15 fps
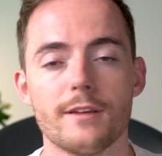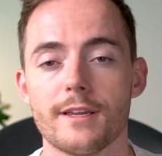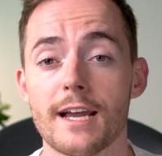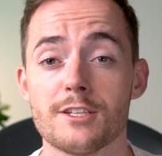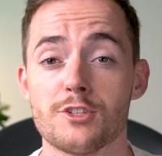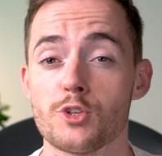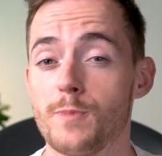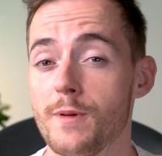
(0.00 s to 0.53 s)

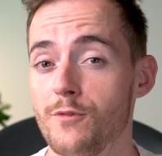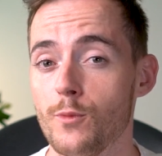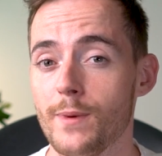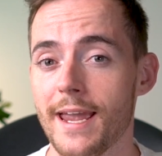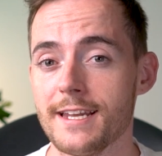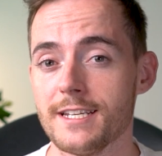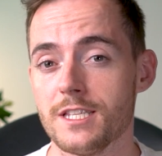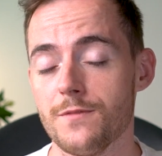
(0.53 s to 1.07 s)
Guys, just before we
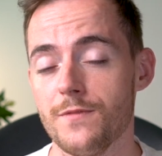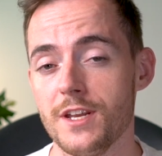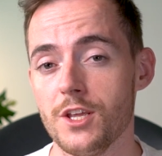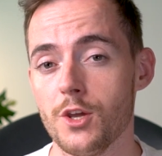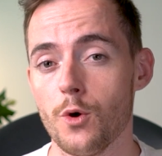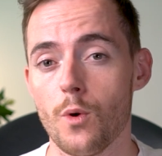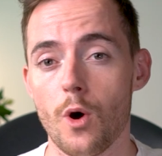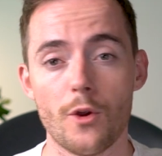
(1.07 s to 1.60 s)
get into the
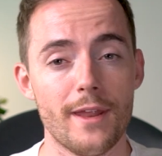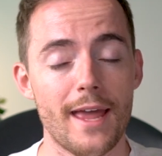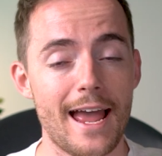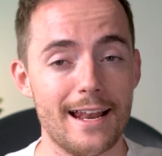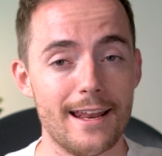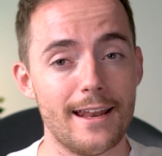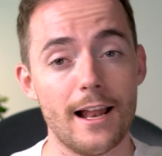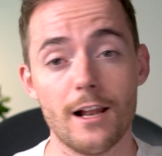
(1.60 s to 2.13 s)
video on
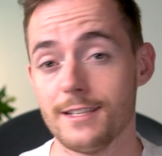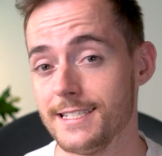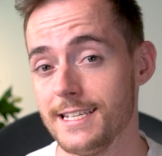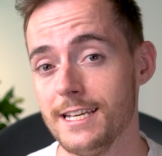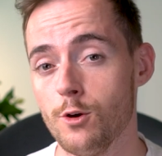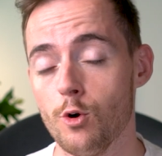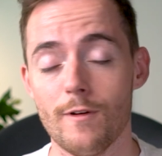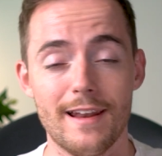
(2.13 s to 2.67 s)

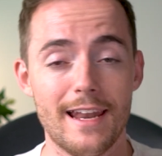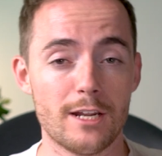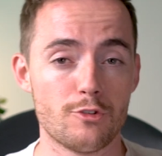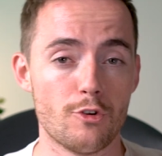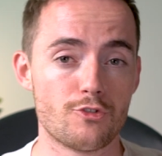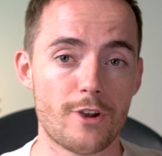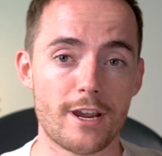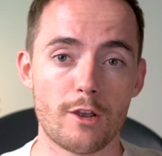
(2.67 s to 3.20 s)
LLLT or
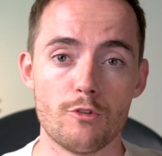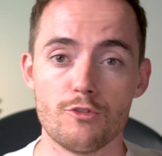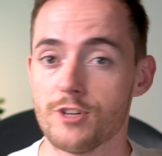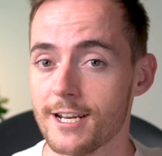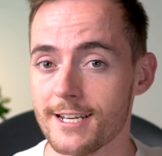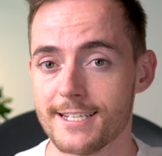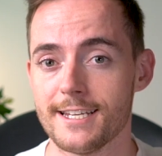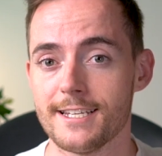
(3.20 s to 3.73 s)

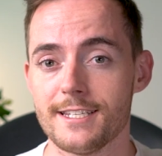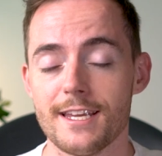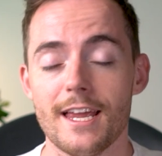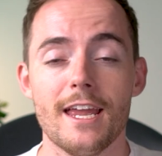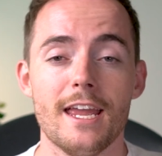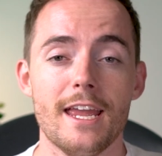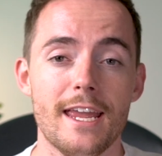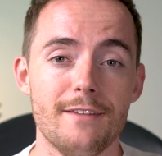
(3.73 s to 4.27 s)
electrotrichogenesis,
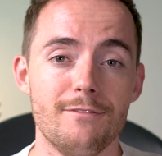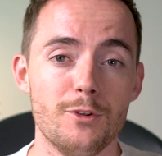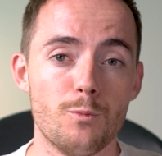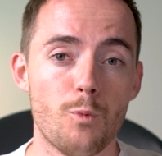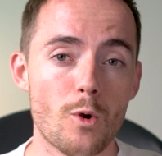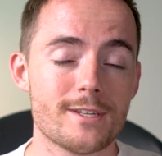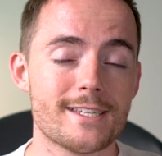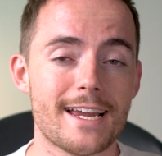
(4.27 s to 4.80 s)
if you
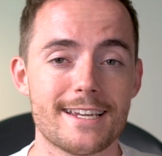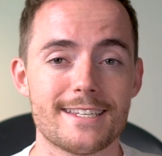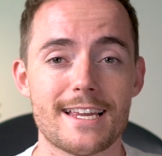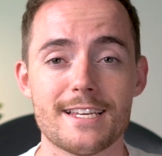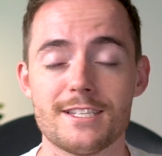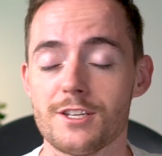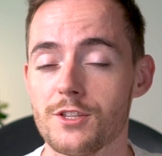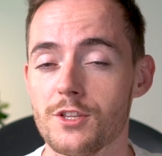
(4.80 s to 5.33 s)
want
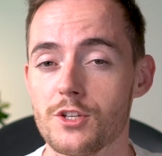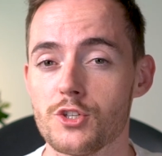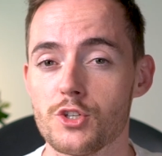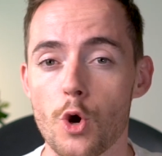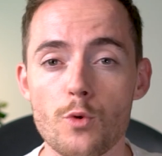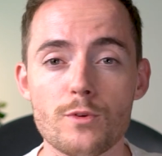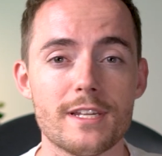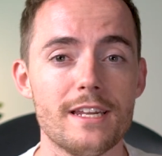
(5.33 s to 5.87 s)
access to the
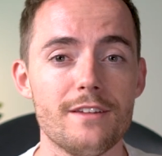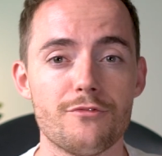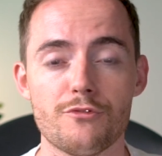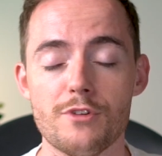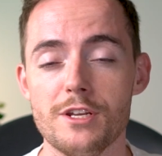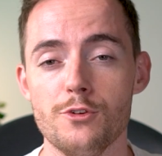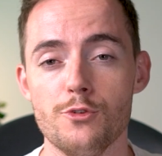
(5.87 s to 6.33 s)
totally free